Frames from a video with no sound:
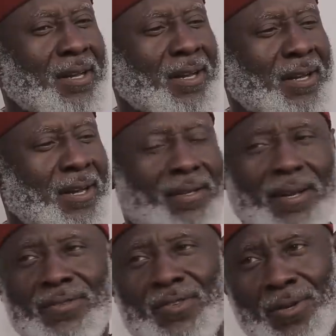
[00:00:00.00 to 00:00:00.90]
I heard
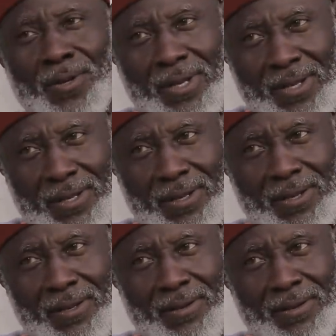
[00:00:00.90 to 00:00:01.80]
her story
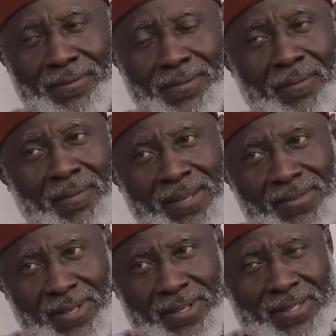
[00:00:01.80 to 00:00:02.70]
from my
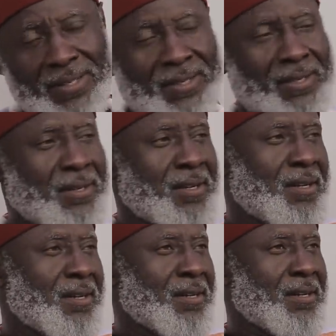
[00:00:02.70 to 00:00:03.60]
son.
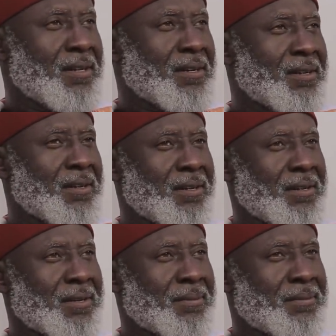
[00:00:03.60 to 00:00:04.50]

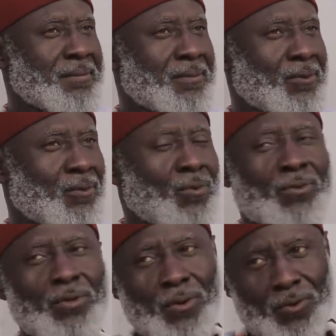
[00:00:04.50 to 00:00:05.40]
Who
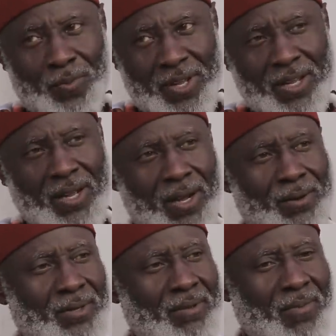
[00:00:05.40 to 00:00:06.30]
told me
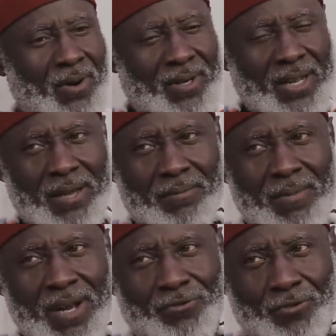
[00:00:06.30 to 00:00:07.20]
how the mother
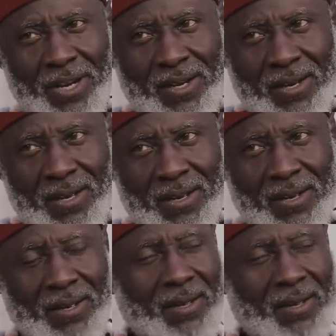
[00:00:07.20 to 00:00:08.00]
maltreated her